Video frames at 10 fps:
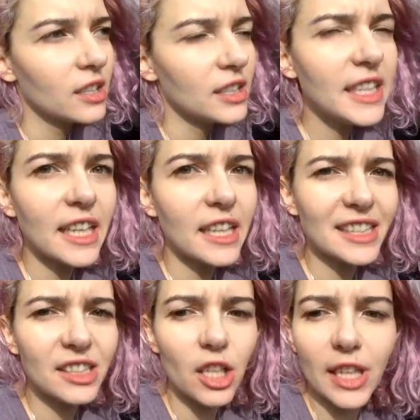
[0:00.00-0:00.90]
Yeah,
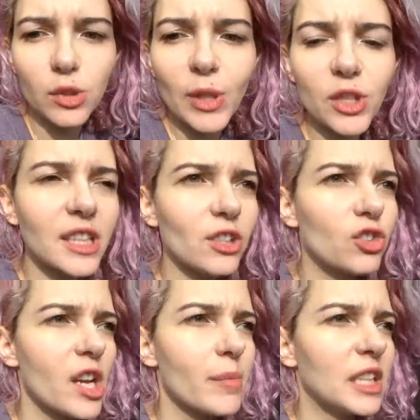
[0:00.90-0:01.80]
that's correct. When you say
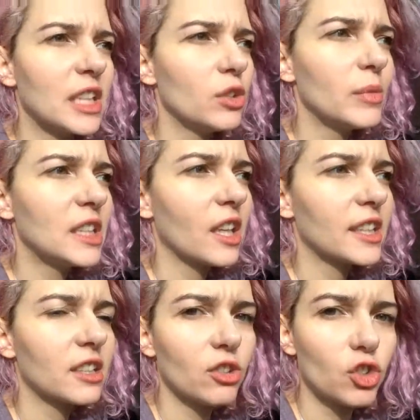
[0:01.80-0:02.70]
Germany, you mean
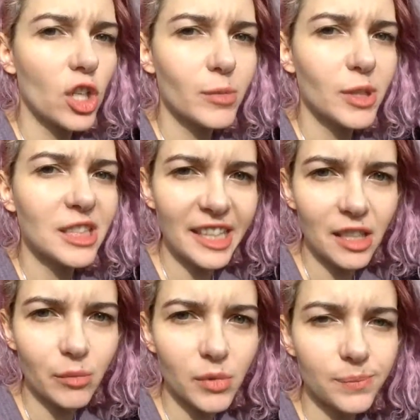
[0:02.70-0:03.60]
like the German
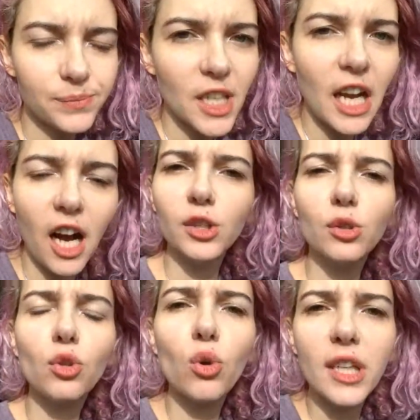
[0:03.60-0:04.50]
team. Are
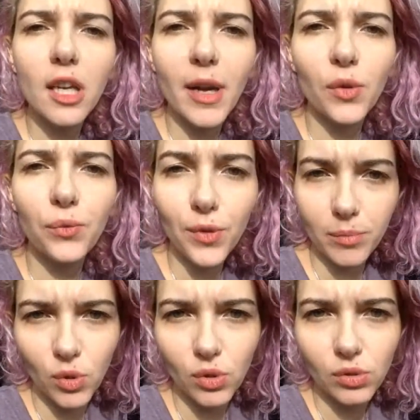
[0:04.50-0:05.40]
you talking about
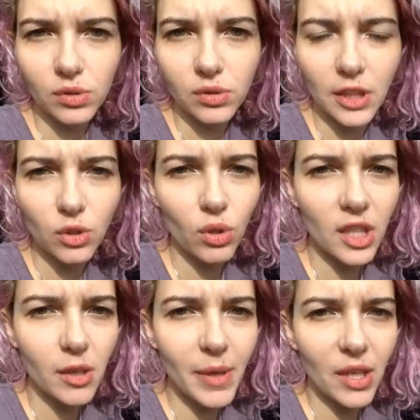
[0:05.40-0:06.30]
football? Are you
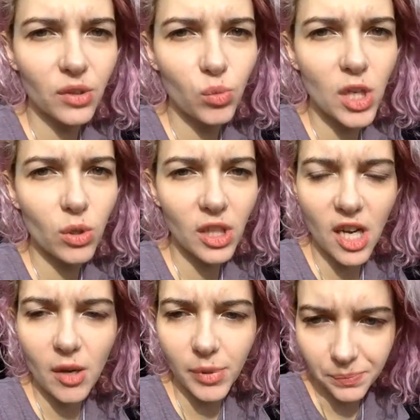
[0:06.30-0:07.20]
talking about the World
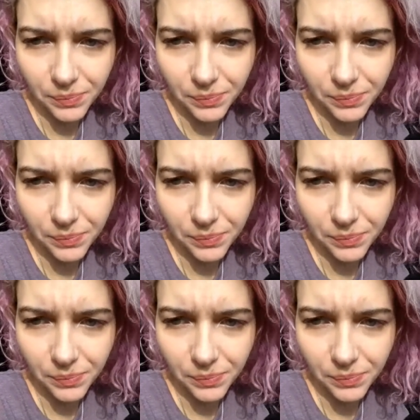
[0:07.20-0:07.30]
Cup?